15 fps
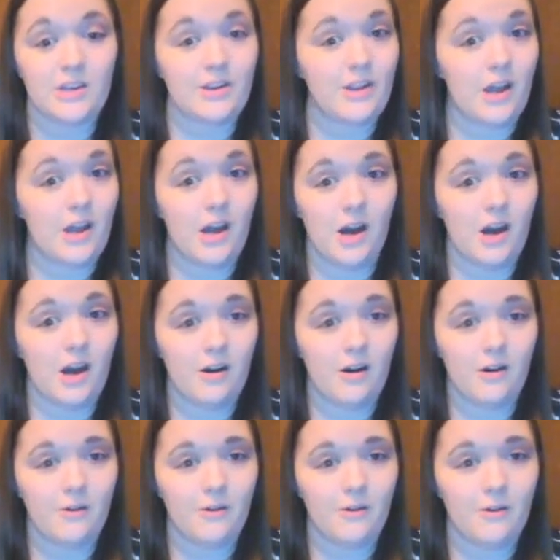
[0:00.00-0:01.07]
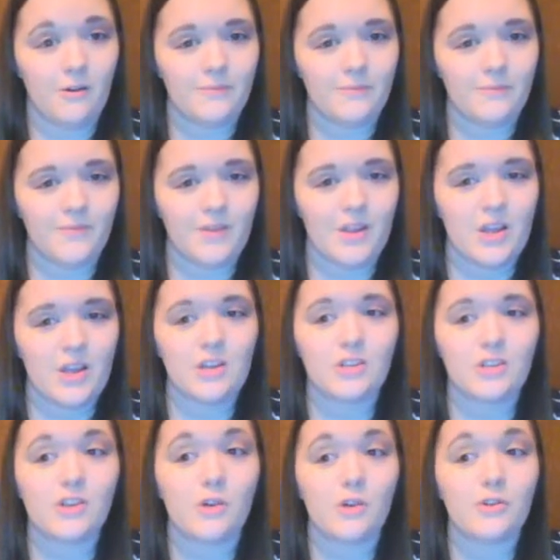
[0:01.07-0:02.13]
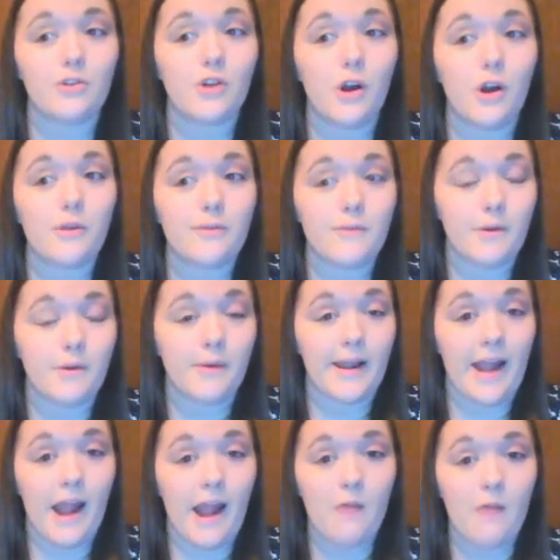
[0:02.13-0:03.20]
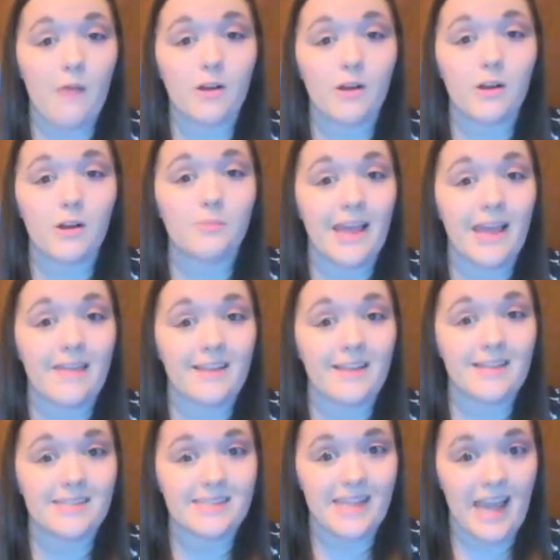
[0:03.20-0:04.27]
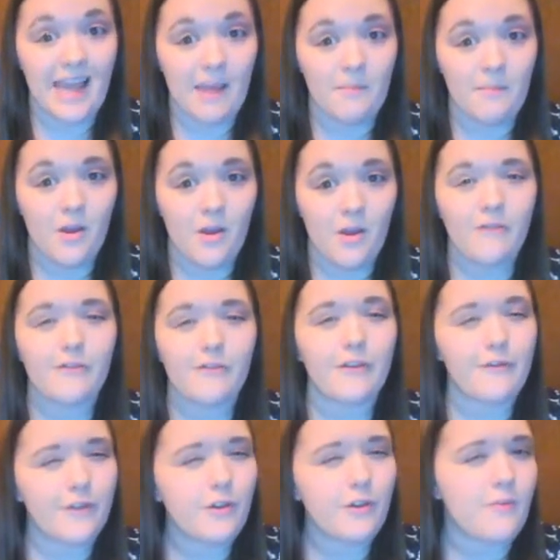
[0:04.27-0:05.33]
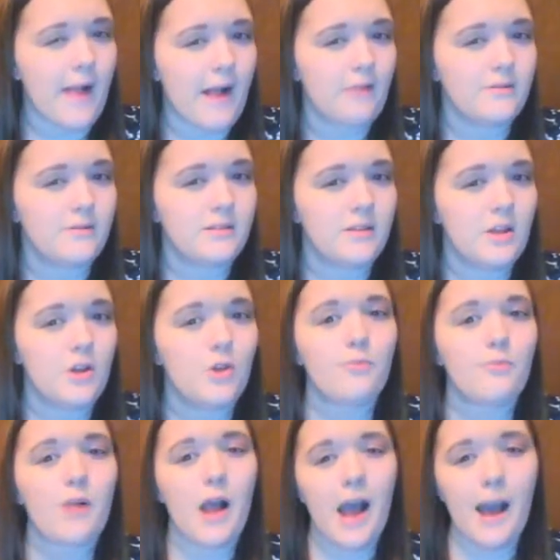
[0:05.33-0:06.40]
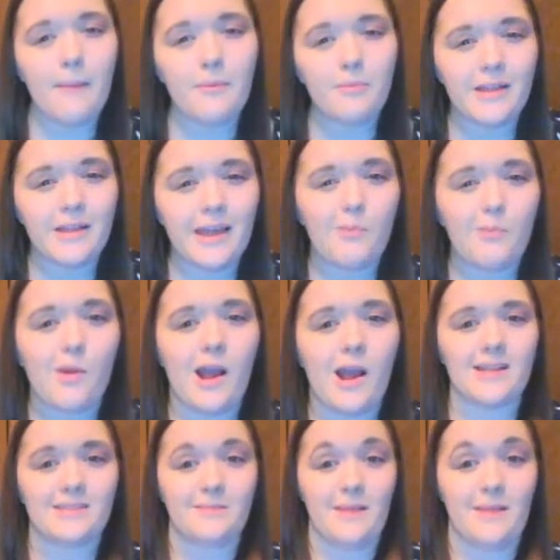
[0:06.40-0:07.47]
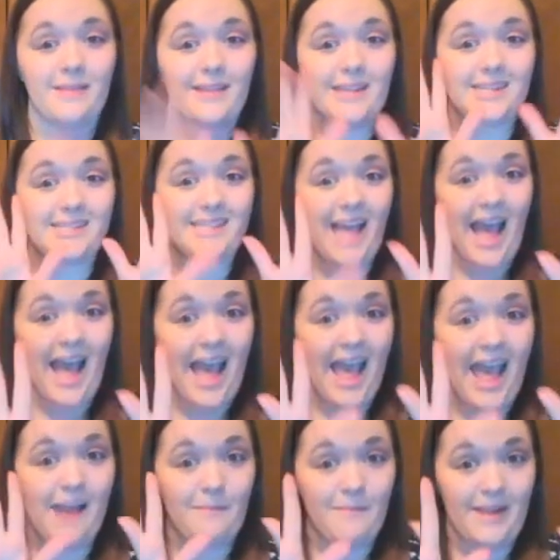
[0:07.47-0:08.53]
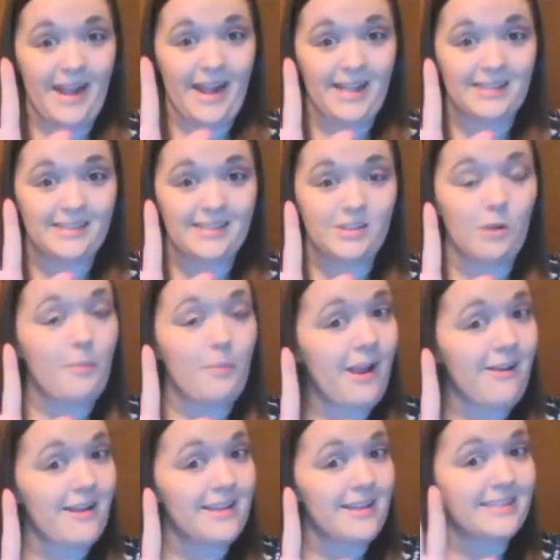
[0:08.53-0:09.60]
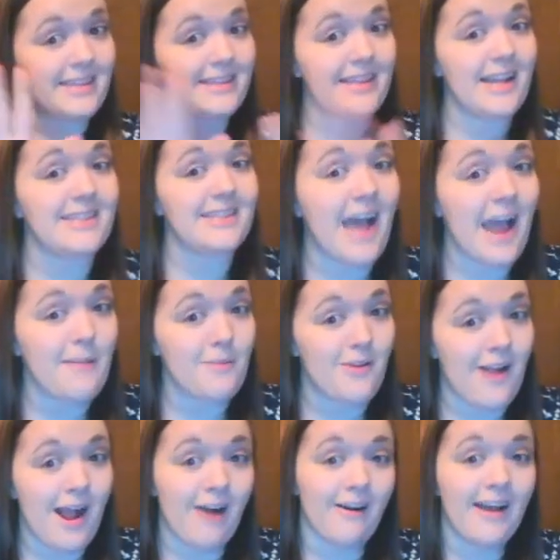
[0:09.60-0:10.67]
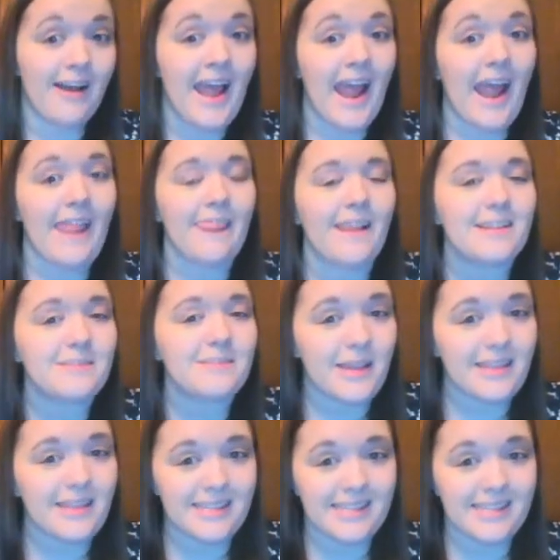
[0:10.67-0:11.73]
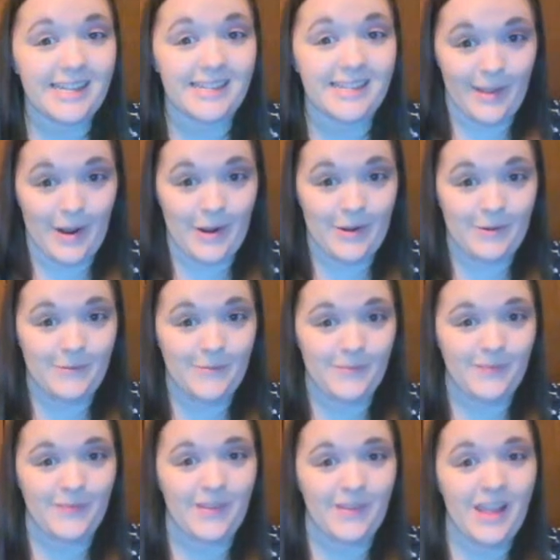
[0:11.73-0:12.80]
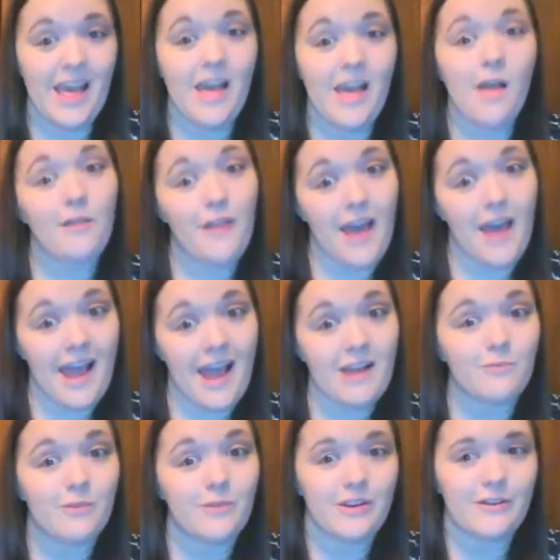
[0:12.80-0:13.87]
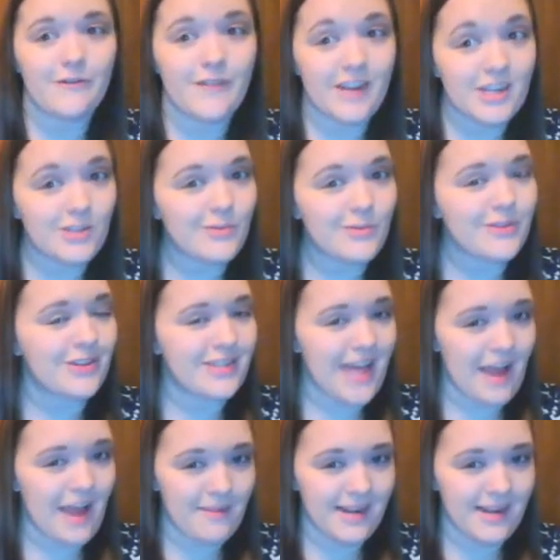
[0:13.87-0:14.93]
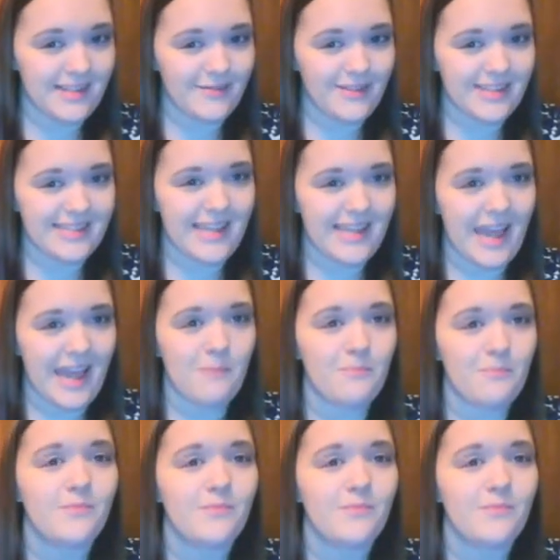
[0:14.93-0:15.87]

mountain? No. So you'll go through, and I want you to play this game for a few rounds, probably approximately 10 minutes. So parents, get that timer out, and let's make these kids learn. Then, when you're finished with your 10 minutes of this game,